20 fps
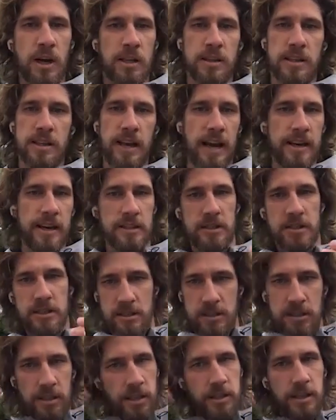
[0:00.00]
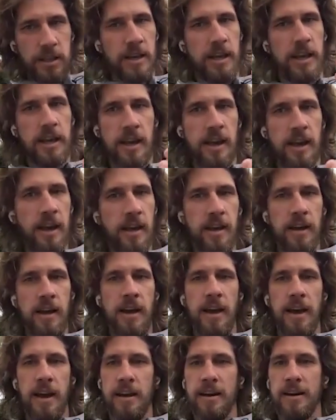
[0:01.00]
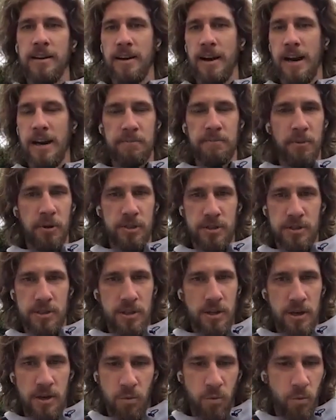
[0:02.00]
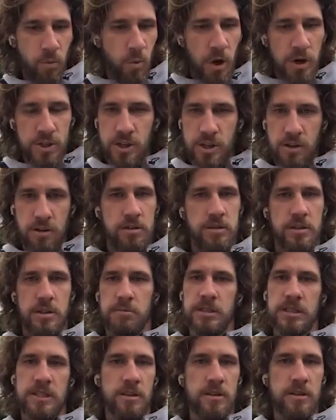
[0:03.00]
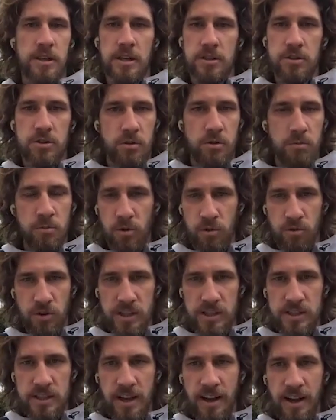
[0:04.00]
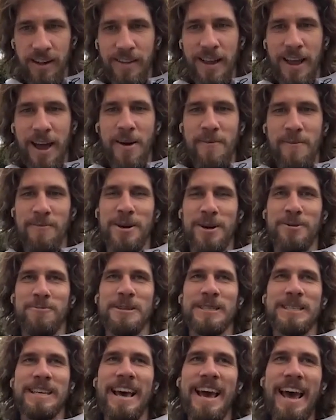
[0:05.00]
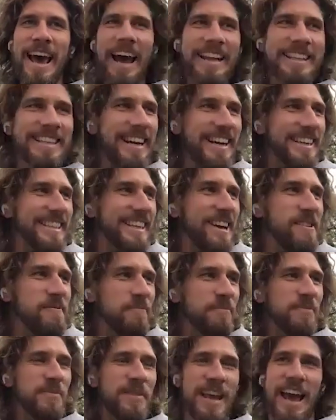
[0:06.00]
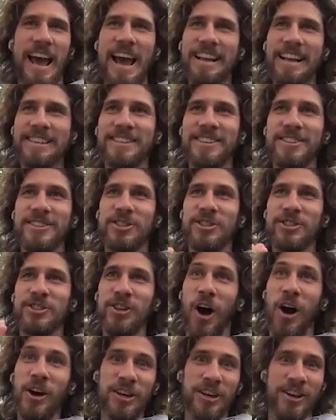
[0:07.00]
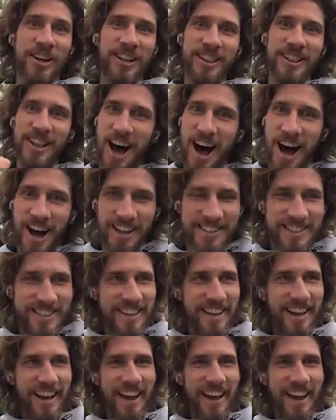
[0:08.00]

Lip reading: And Yanis is in airports watching some serials or movies. But with Edgar is talking a lot.